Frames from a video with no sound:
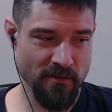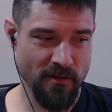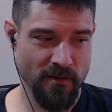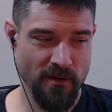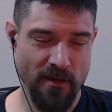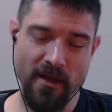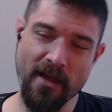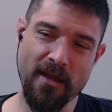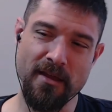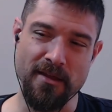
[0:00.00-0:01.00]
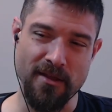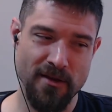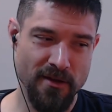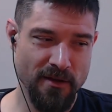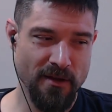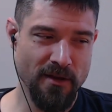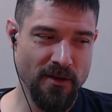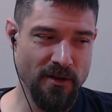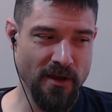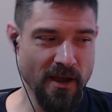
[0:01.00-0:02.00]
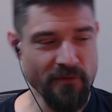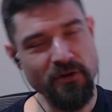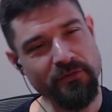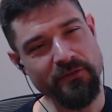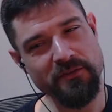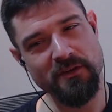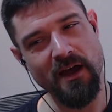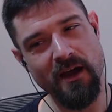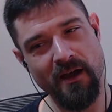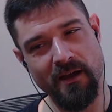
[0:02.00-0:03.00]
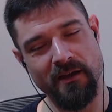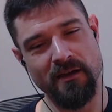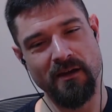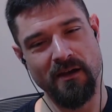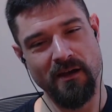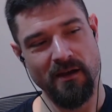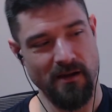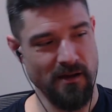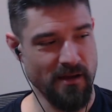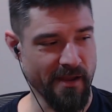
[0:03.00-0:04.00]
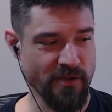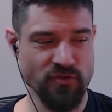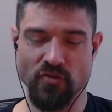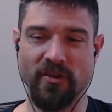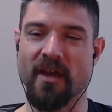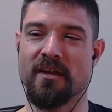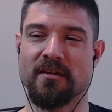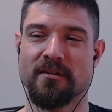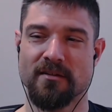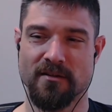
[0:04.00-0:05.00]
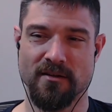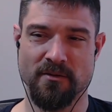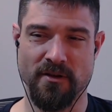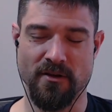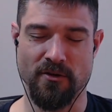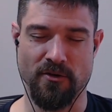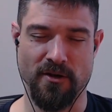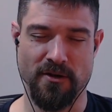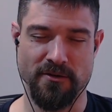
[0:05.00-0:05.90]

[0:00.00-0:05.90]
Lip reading: like, "Hey, have you heard this guy, Andrew Tate?" I'm like, "Oh God,